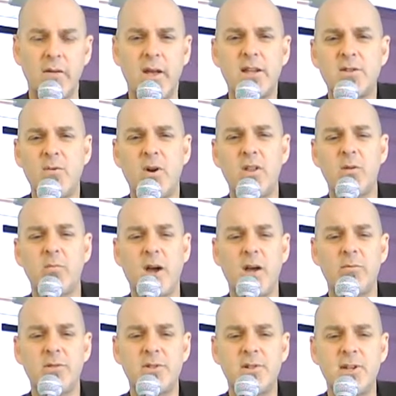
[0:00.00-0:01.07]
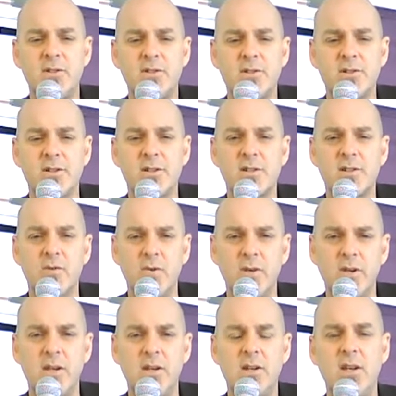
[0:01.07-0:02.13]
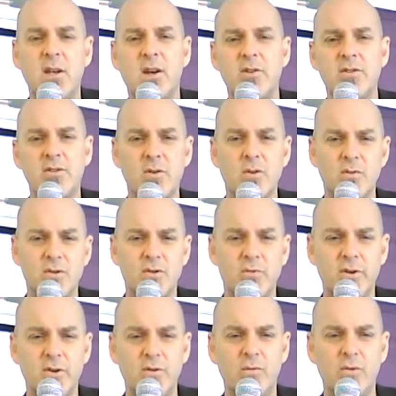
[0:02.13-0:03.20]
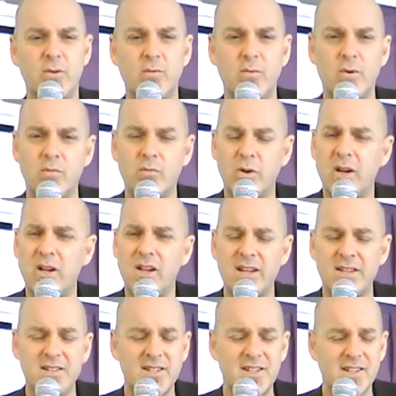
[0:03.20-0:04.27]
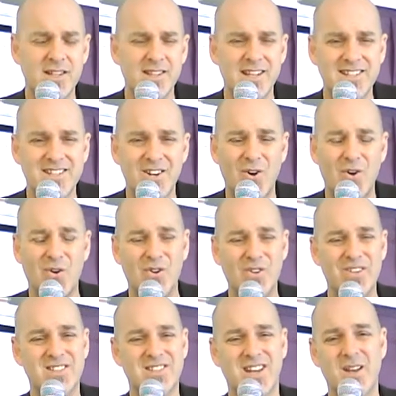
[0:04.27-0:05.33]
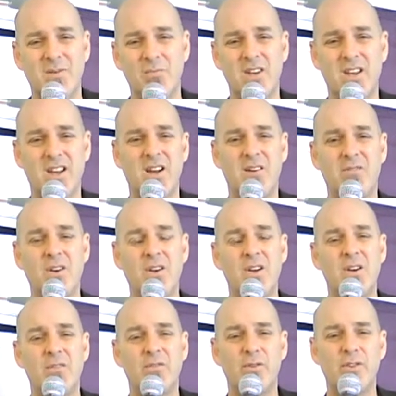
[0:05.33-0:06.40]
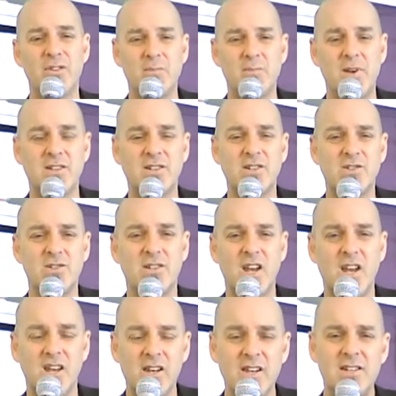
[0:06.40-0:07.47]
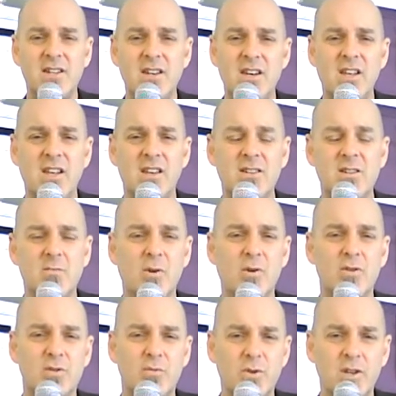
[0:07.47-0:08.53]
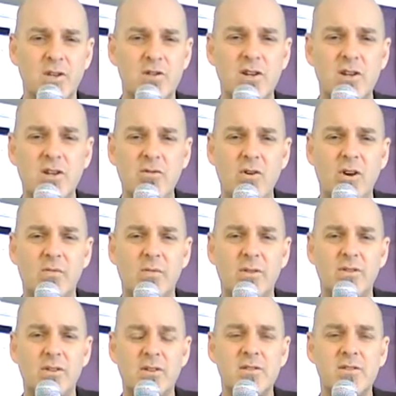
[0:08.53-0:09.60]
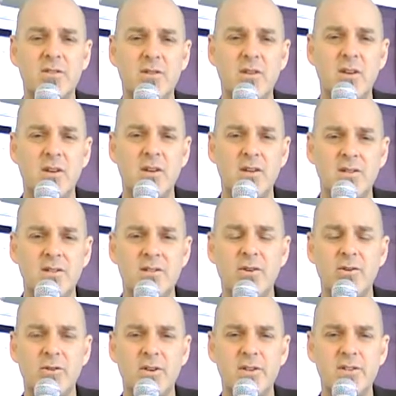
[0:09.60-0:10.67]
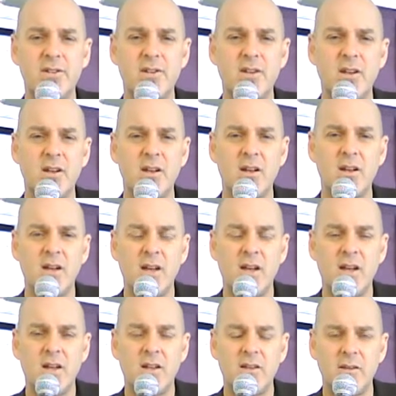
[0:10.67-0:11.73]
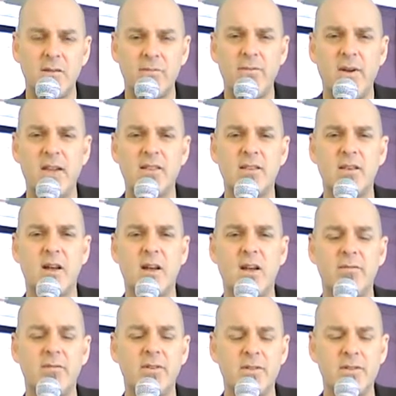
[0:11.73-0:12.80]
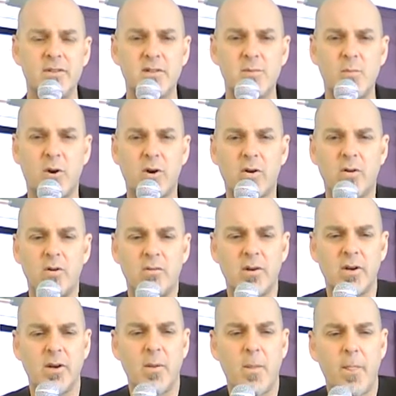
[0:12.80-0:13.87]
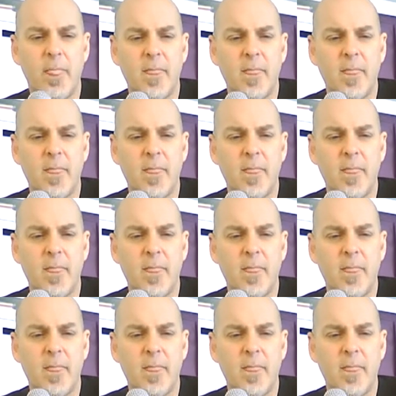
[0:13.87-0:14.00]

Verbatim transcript: And that's why the Bible teaches us that we need to get our souls renewed with the word. Well, I see that that's all the time we have for this message today. Listen again tomorrow as we continue on with this series, The Faith Life. This is Mark Irvin.